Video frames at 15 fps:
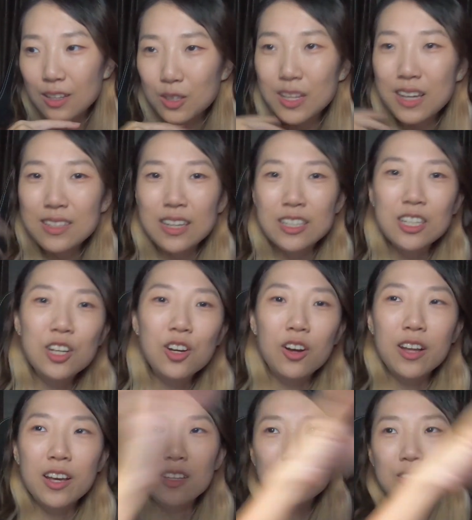So that's actually
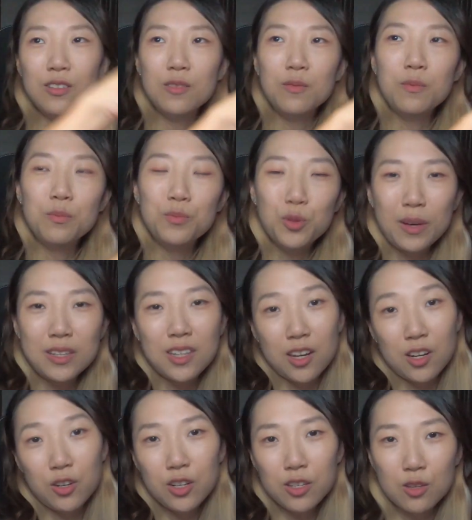connected to my
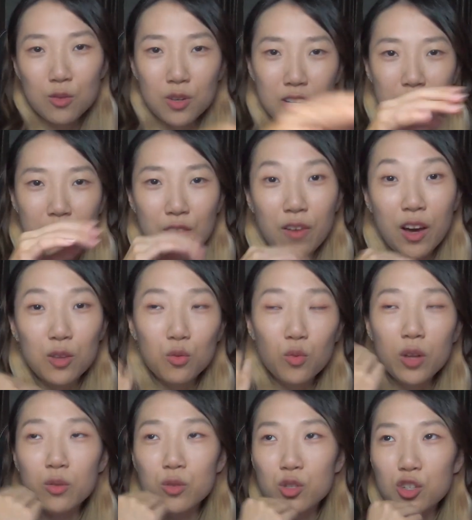secondary screen if I do
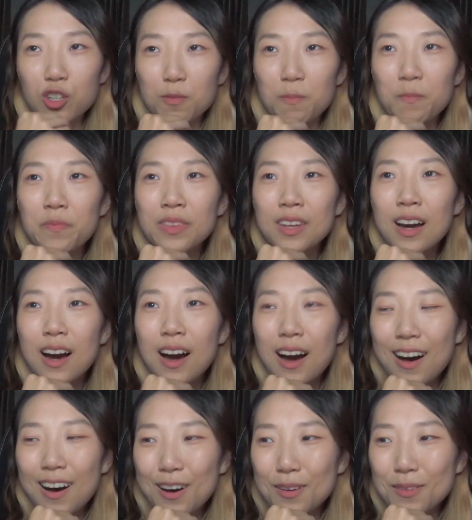want to stream.
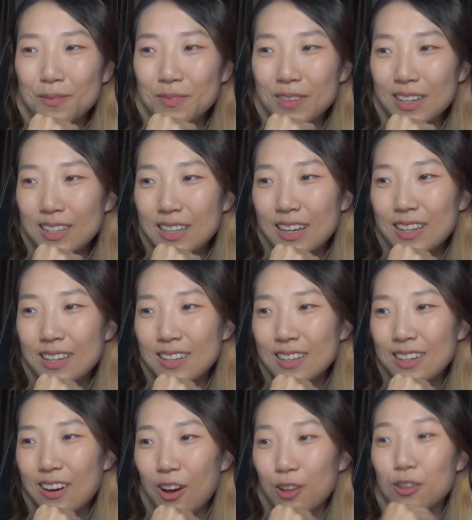And
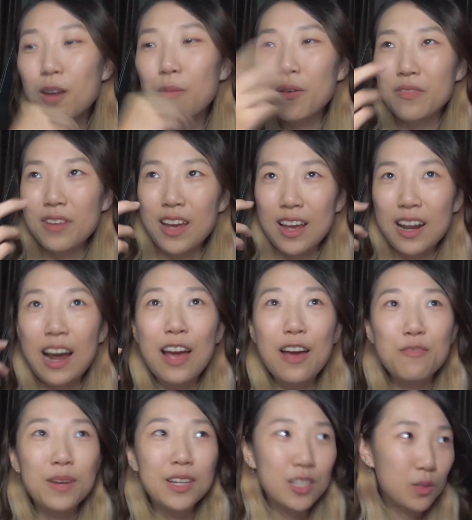then on top of that, I
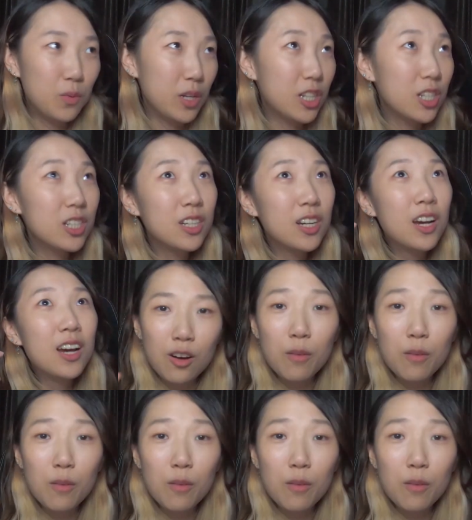have my Switch.